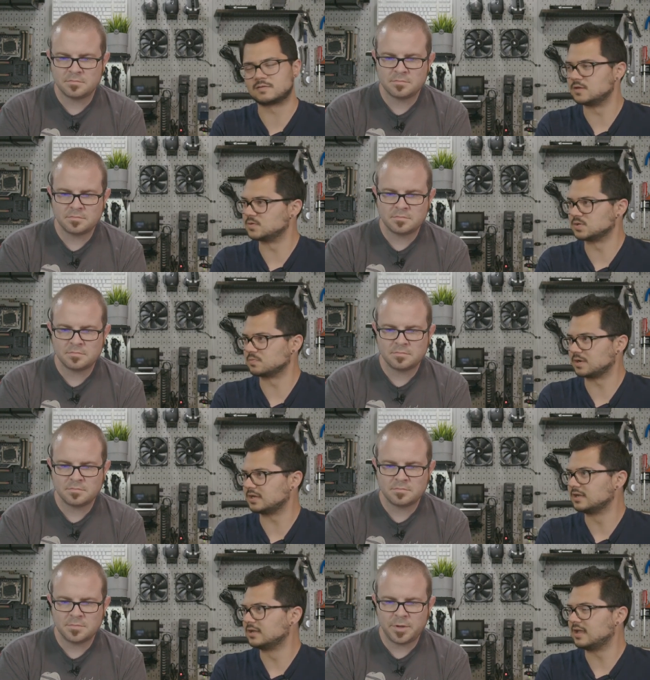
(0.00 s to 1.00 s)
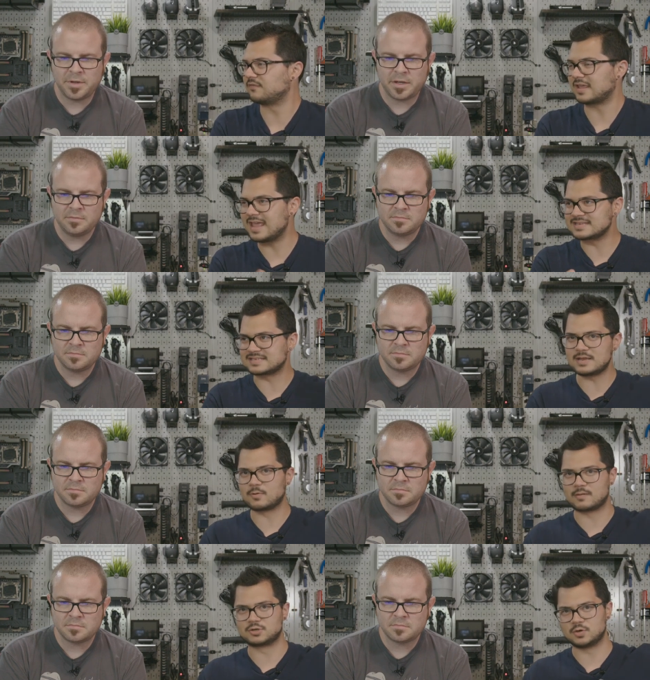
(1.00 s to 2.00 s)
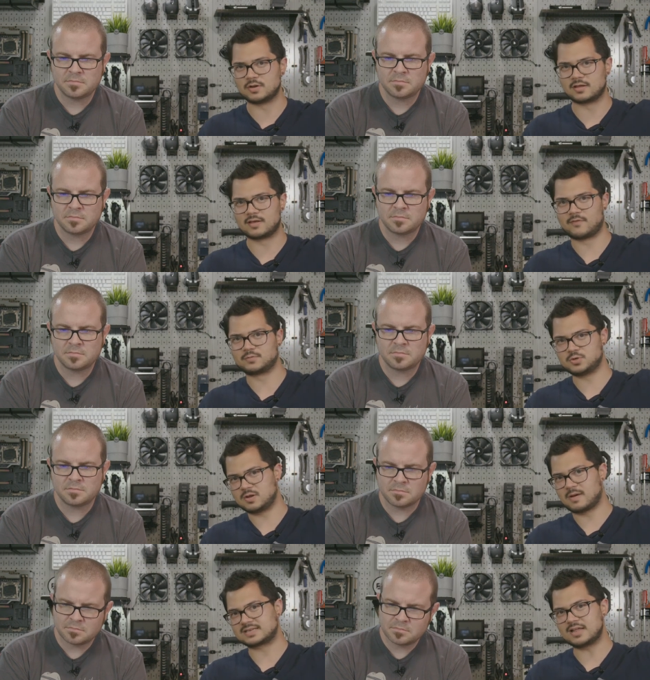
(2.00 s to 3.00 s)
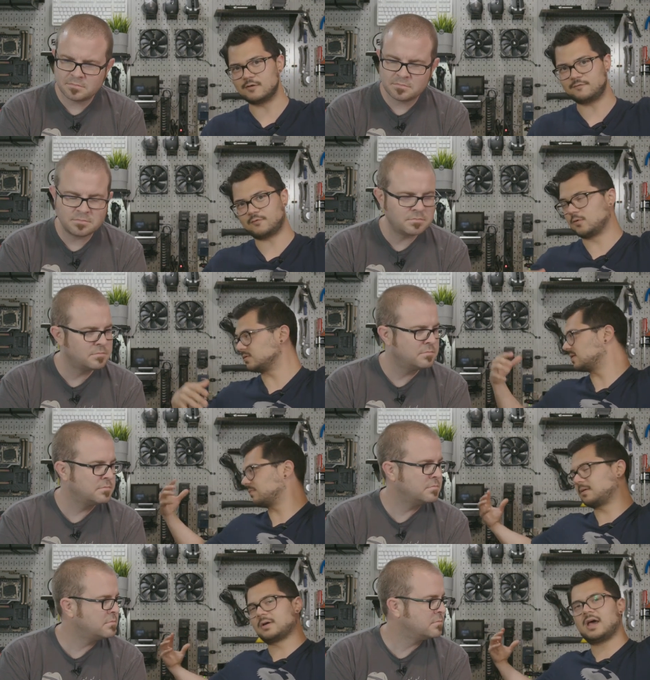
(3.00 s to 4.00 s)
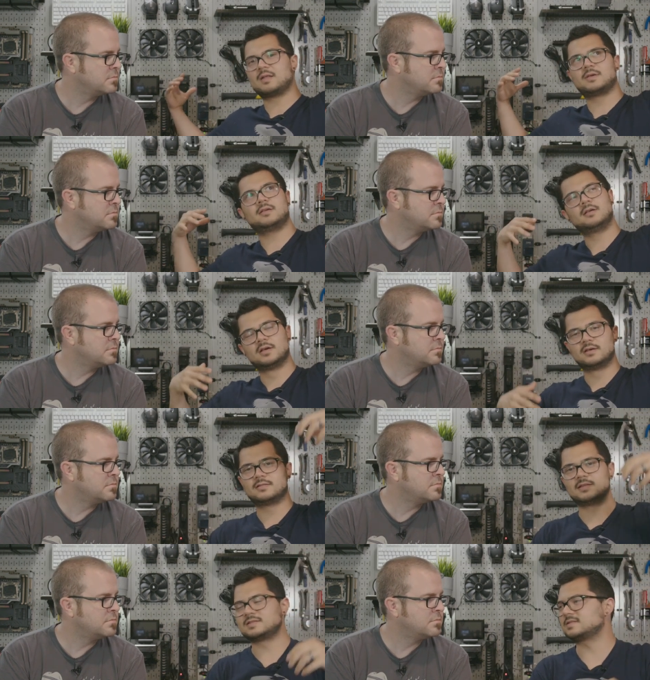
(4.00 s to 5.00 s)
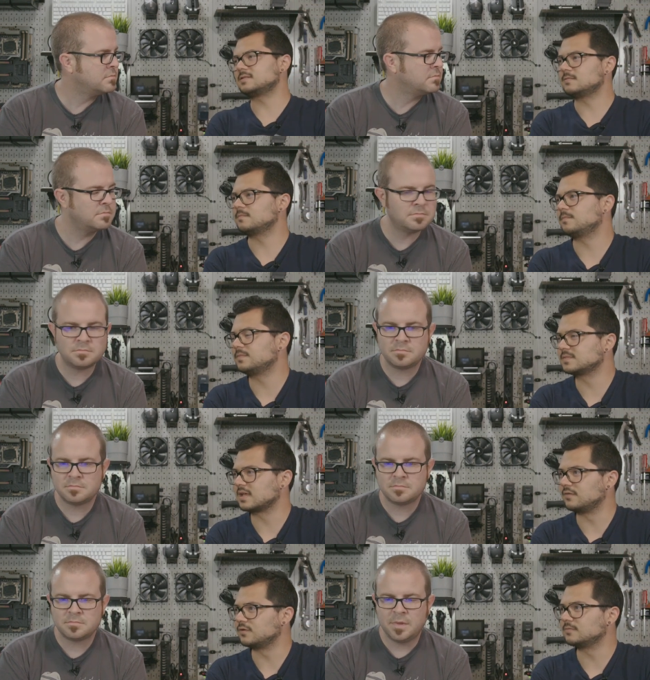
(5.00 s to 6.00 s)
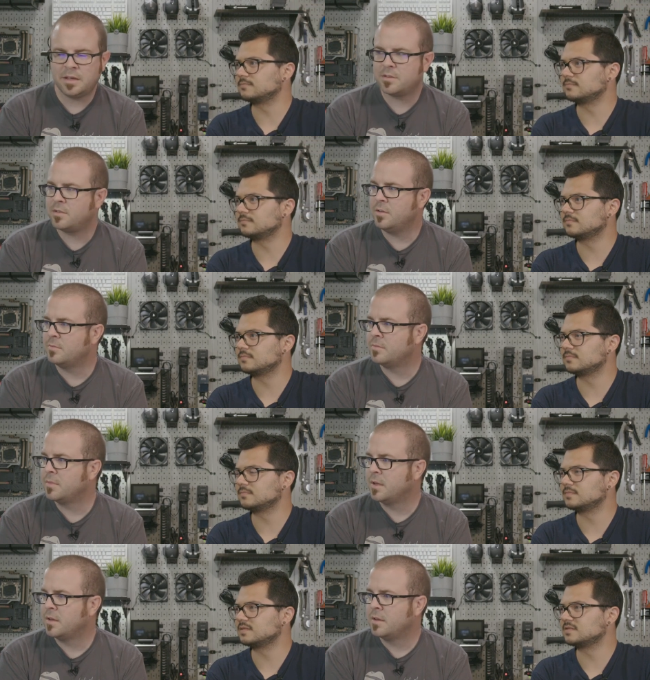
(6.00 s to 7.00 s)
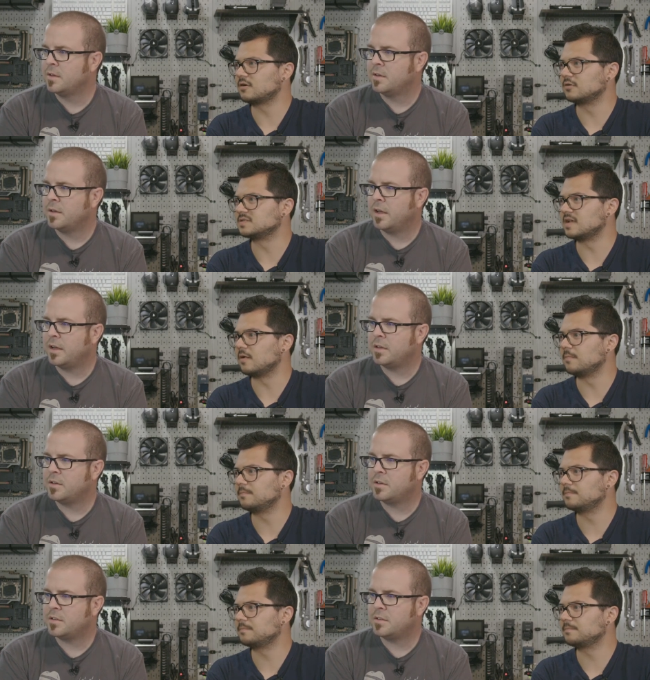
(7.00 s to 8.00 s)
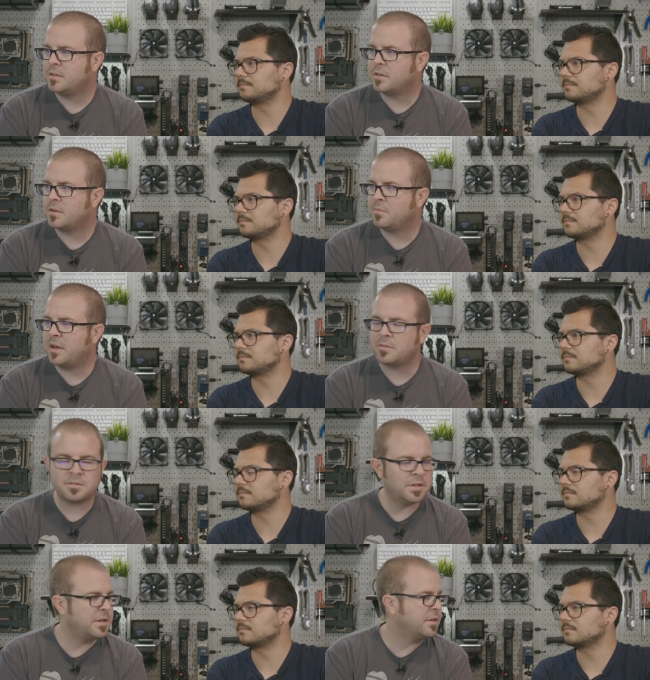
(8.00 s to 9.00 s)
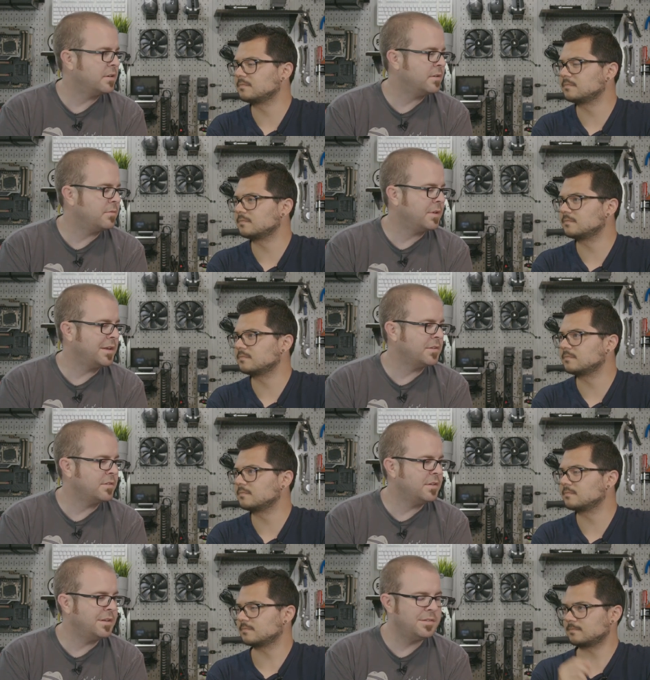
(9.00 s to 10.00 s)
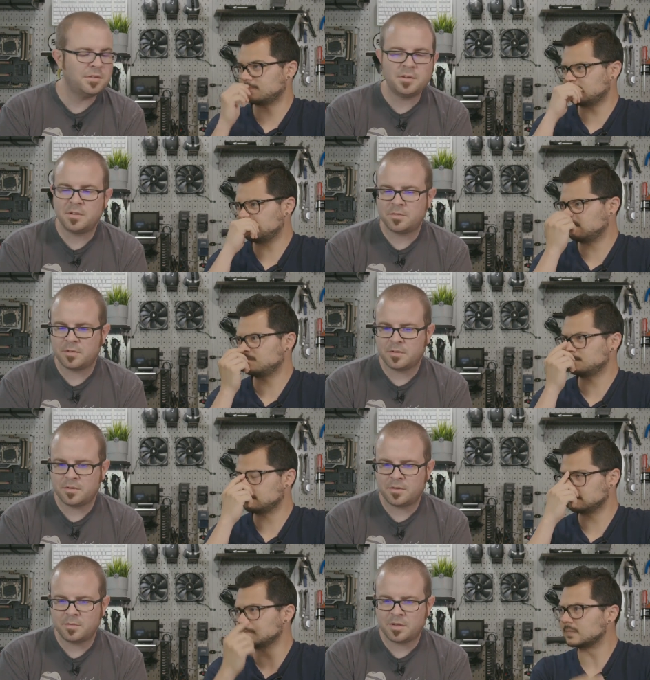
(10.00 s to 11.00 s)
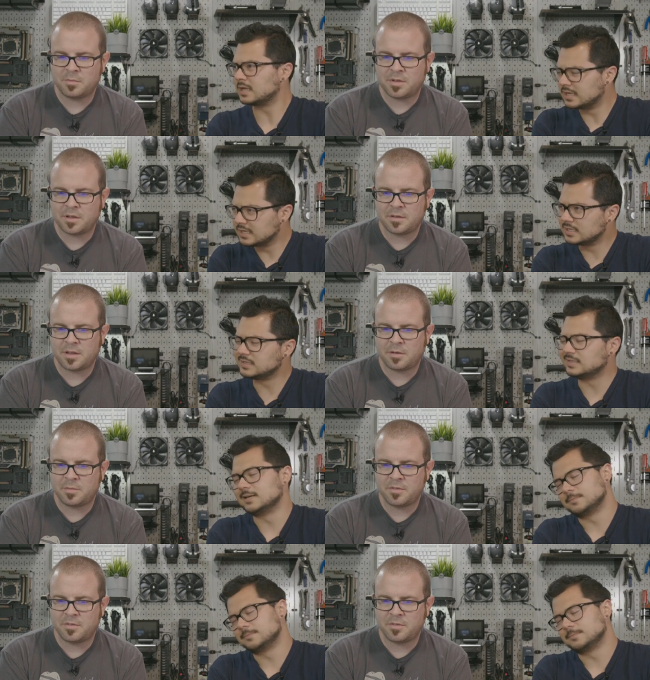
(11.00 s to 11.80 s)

Speaker 1: on the user. But okay. if I can't see what I'm shooting, if I'm shooting myself or something behind me, it's it's kind
Speaker 2: of a yeah, that's true. It's hard to. Uh, you could you could mount like a, an LCD to it or, something, but that, that would yeah.